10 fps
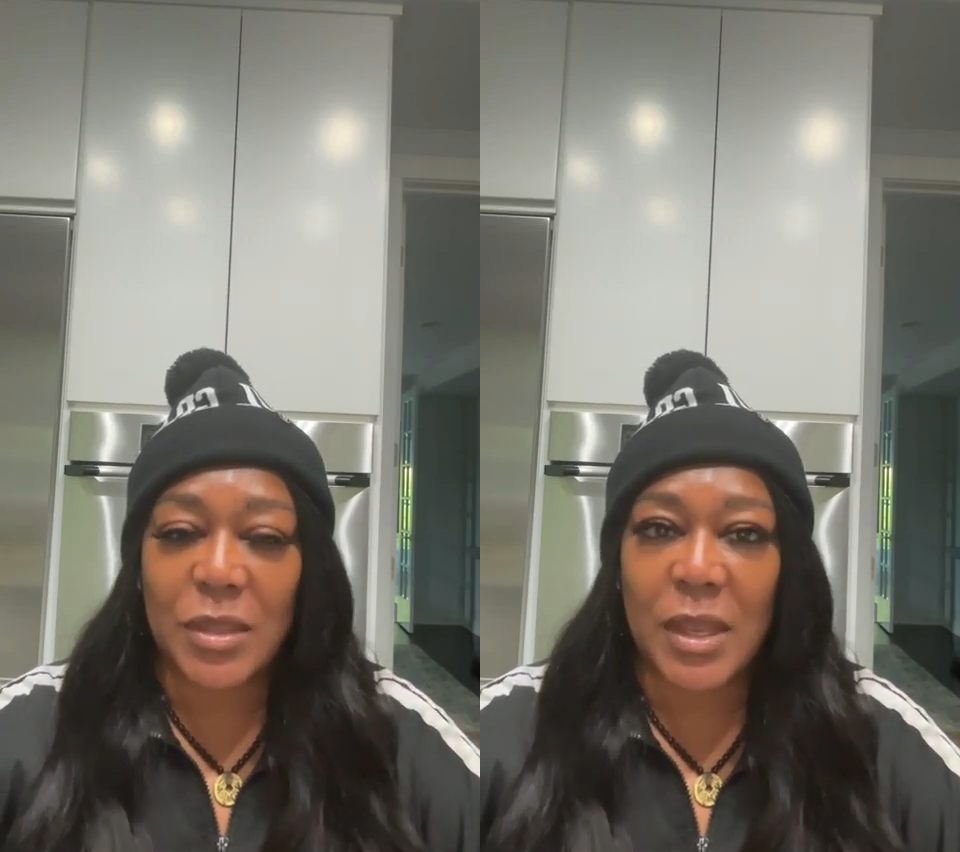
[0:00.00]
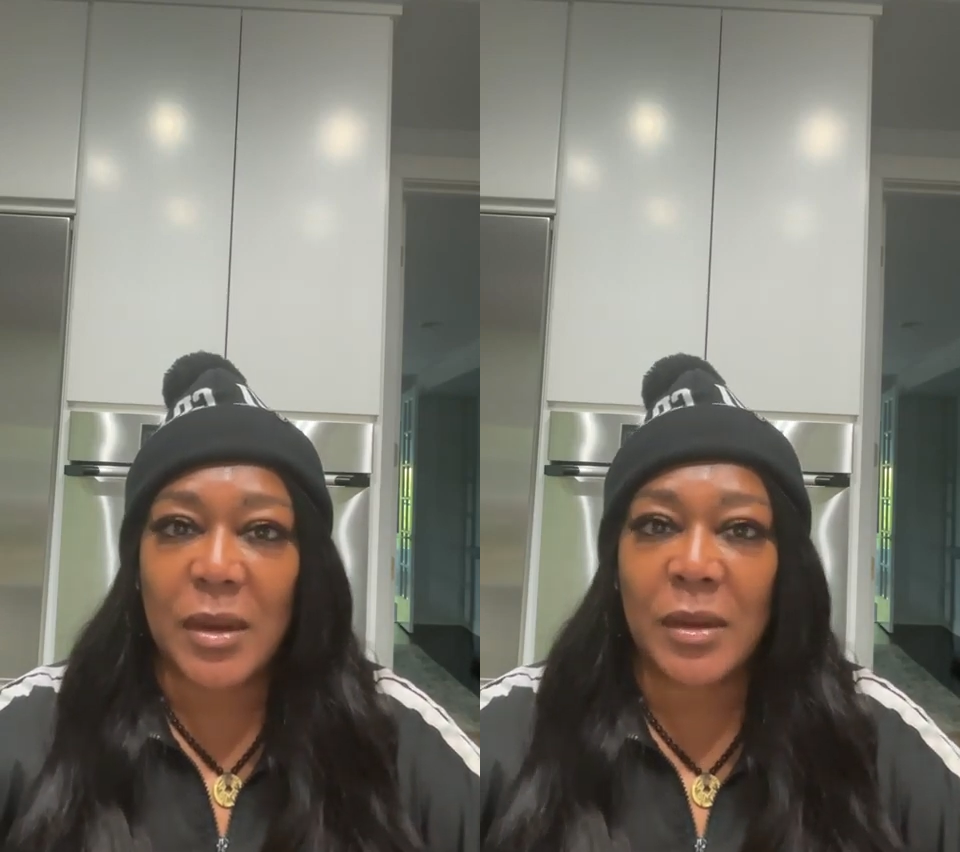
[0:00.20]

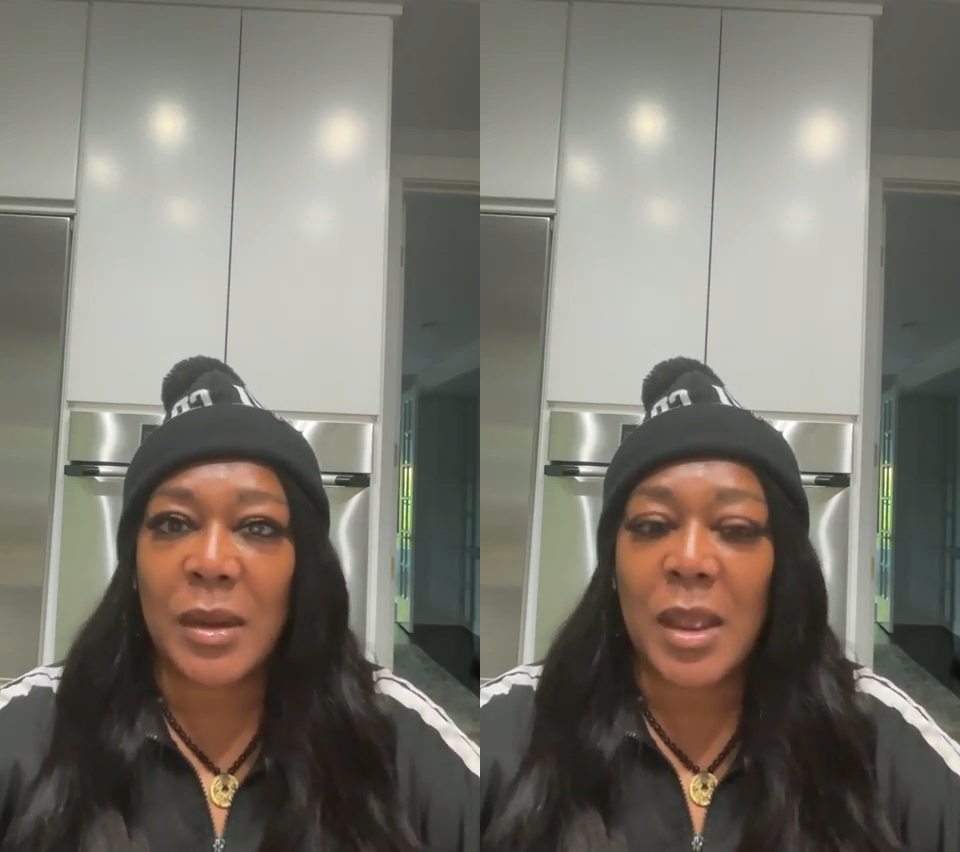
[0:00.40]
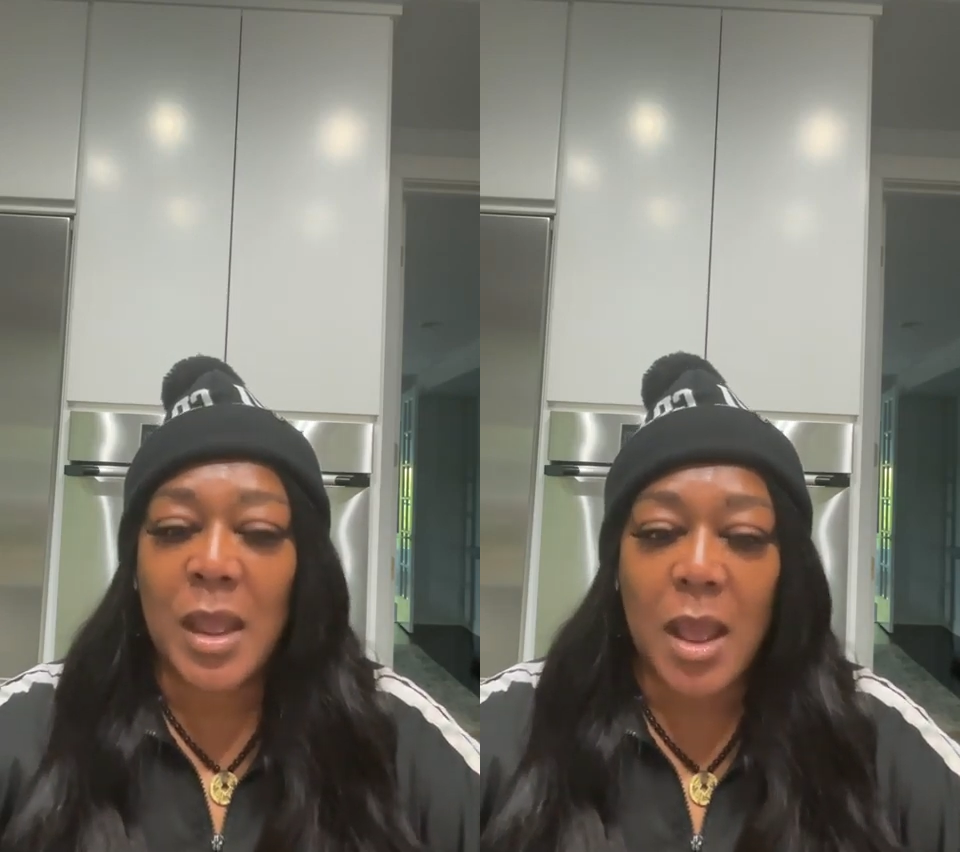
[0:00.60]
there.
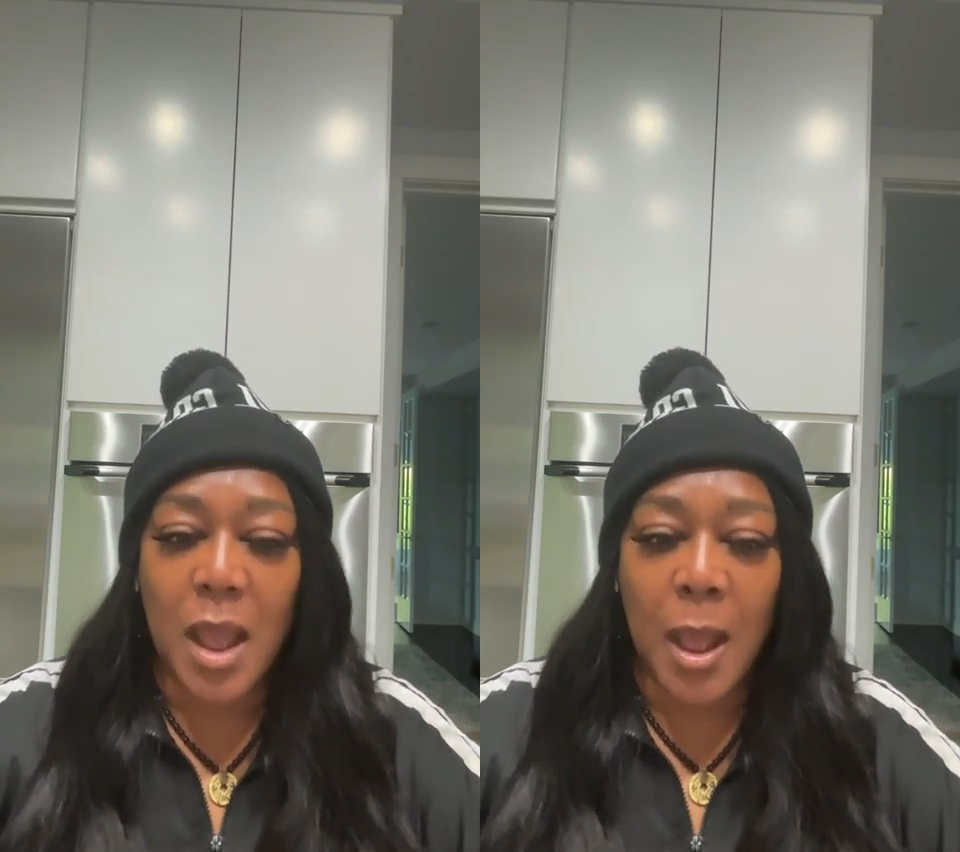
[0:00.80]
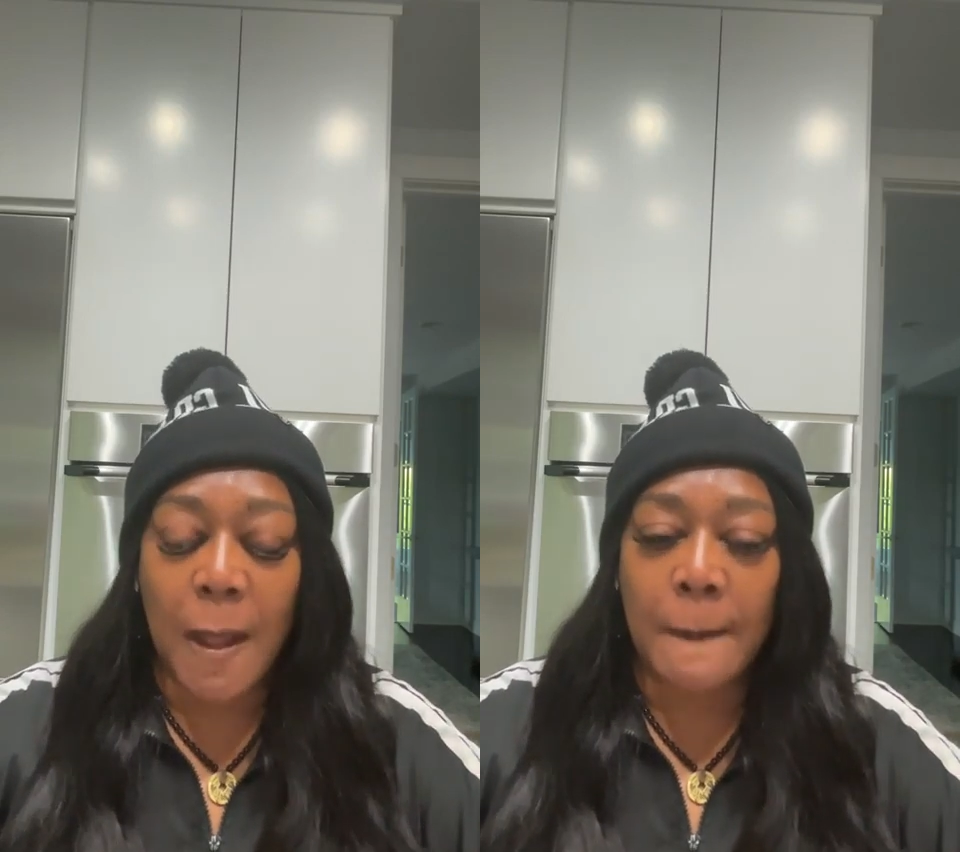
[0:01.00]

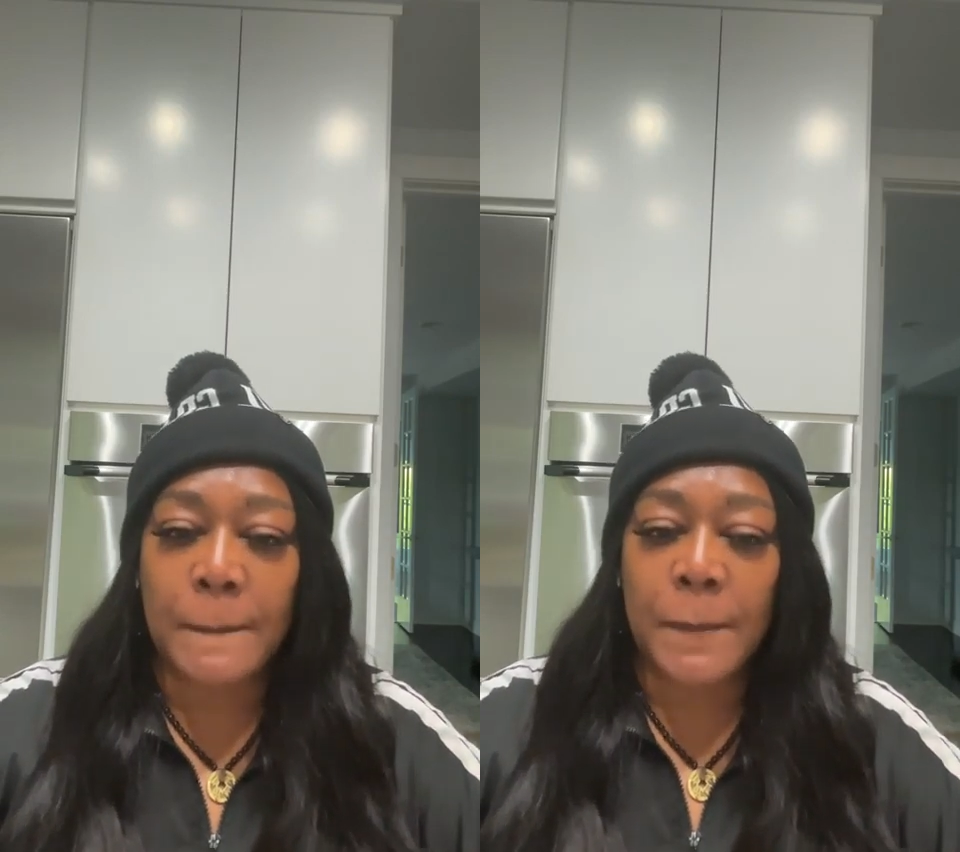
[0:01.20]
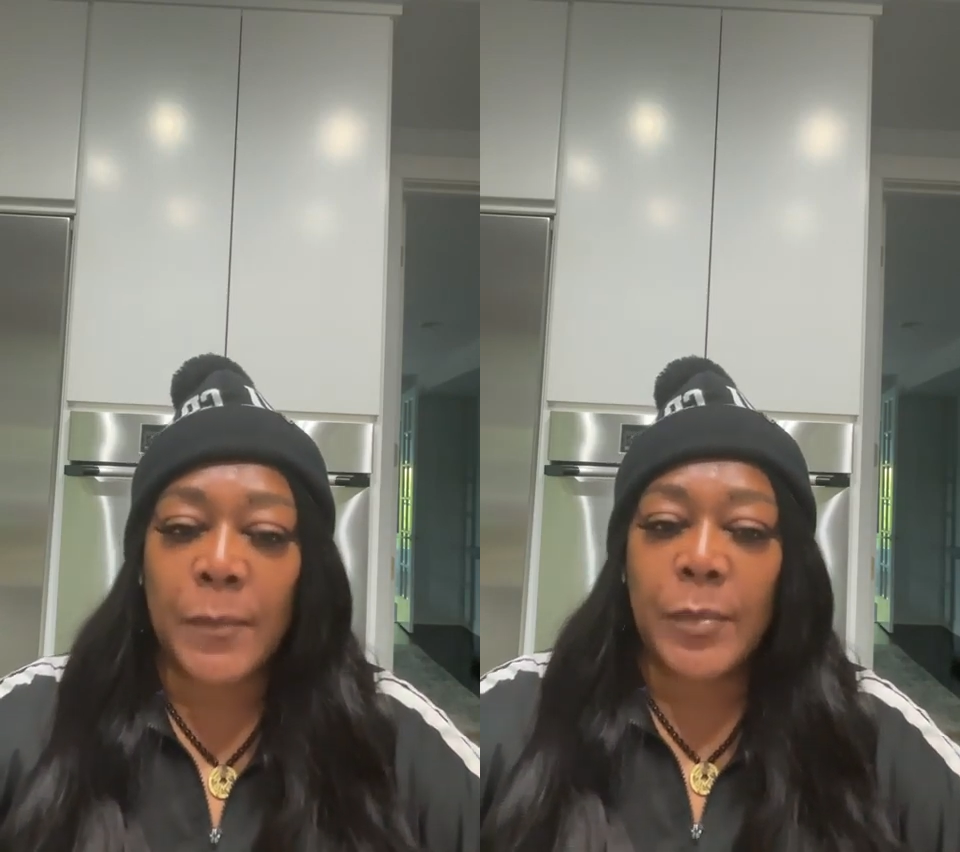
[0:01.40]

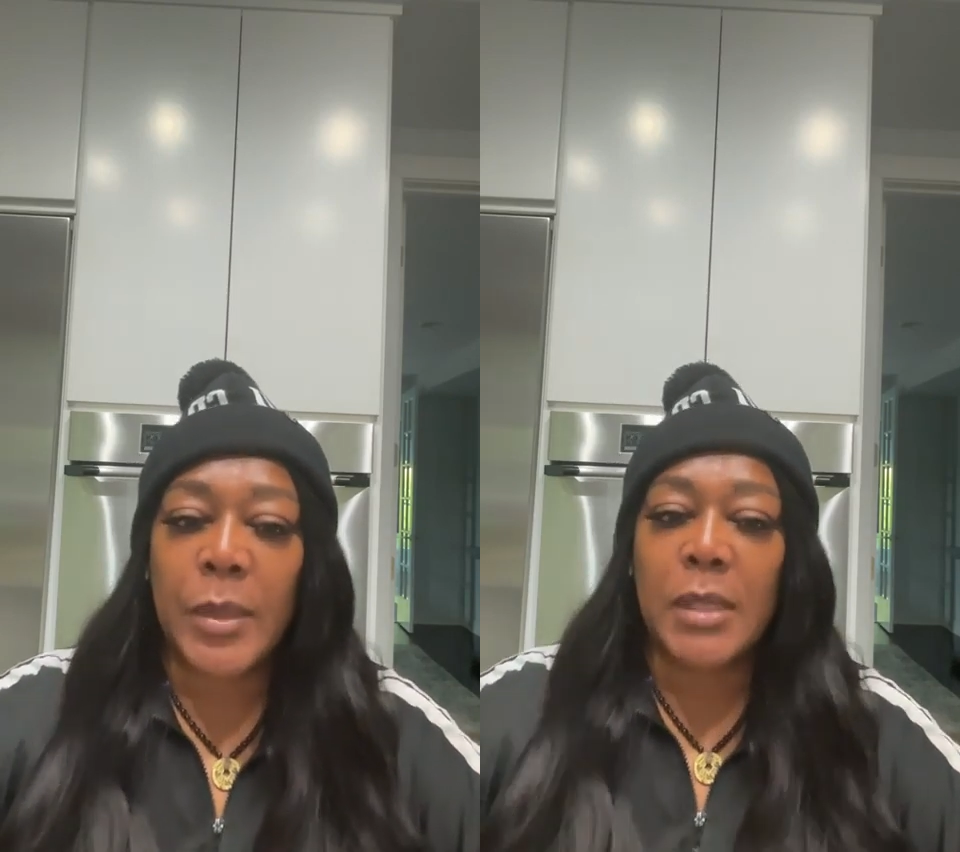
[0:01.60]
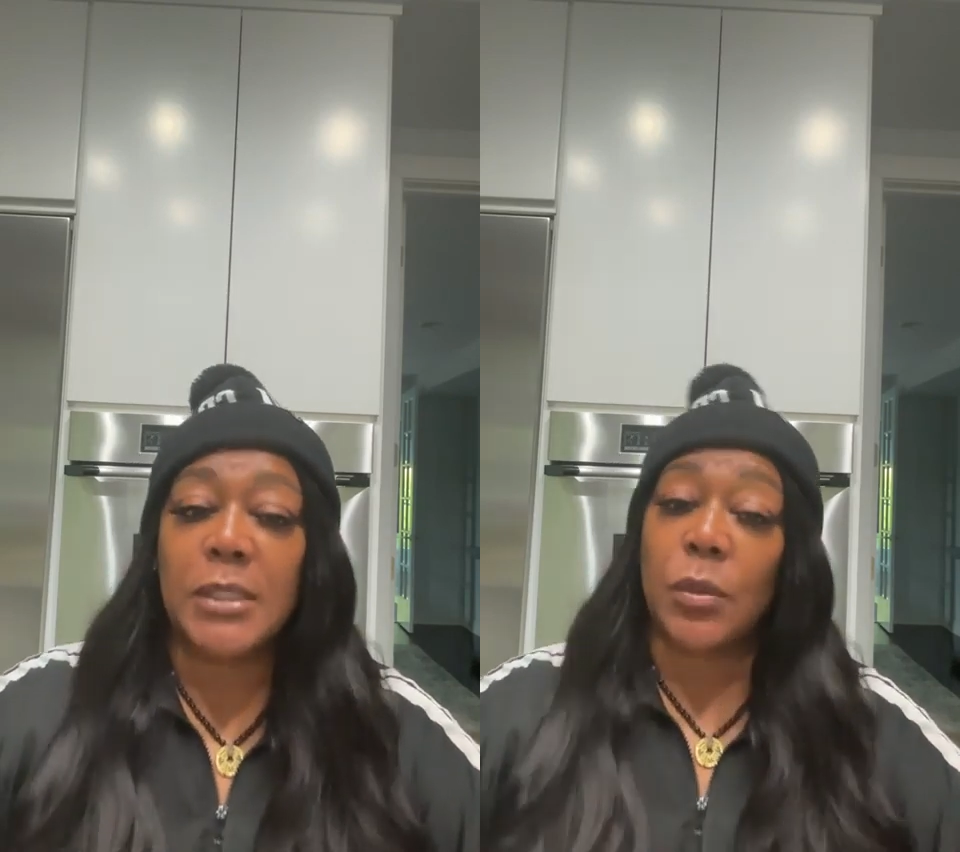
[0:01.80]

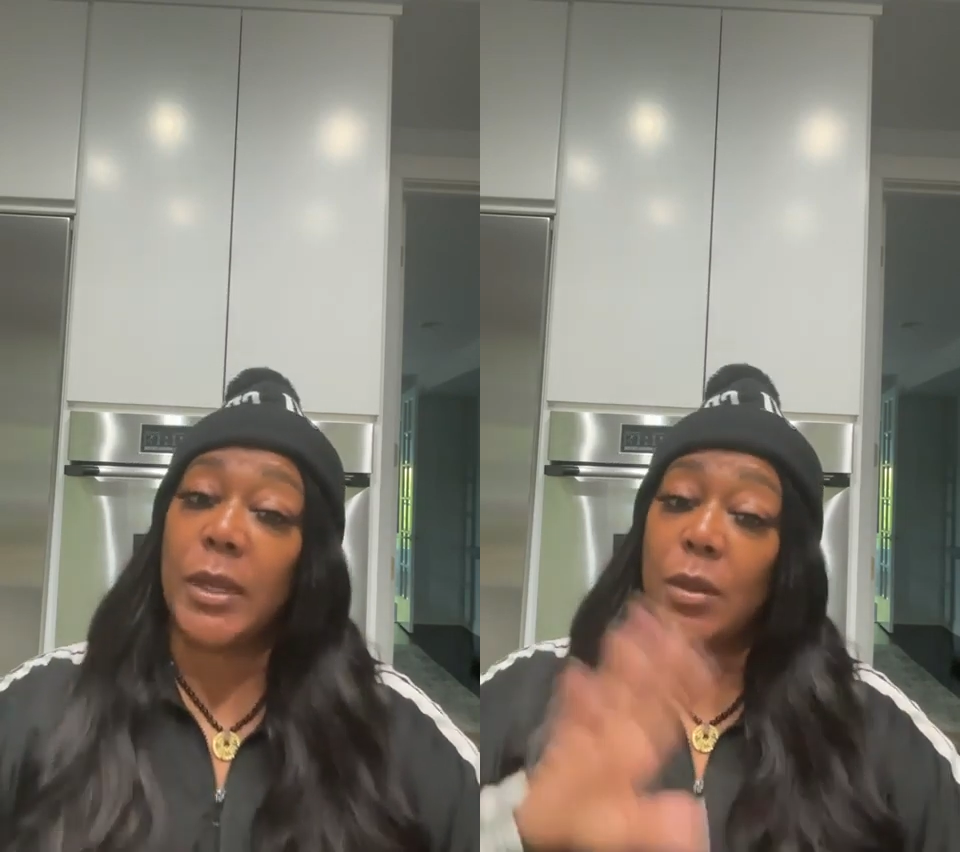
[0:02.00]
So